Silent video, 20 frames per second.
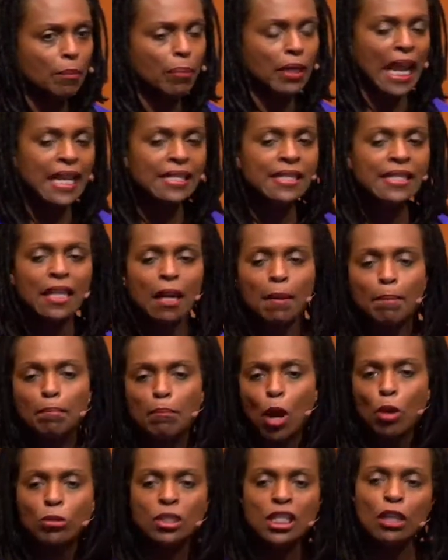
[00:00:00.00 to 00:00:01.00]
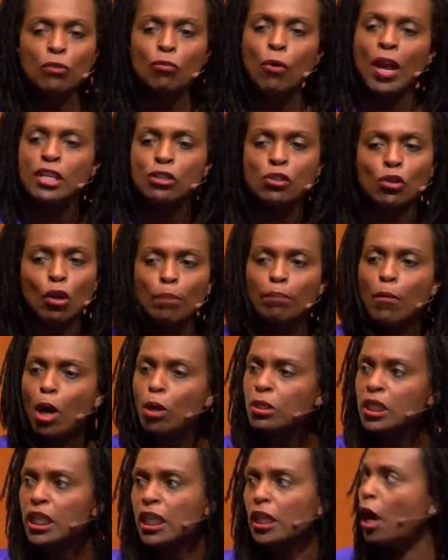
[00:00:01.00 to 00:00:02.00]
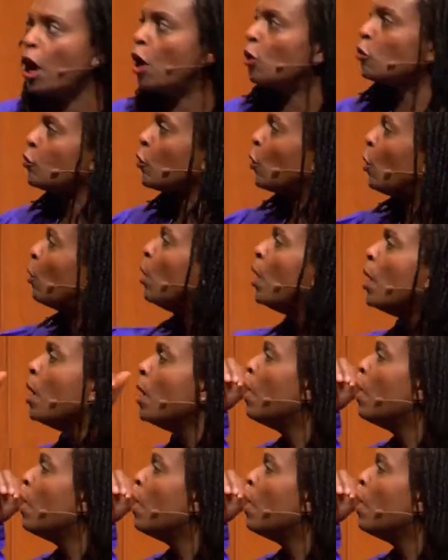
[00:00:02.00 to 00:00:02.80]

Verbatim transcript: but I see a multiracial, multicultural,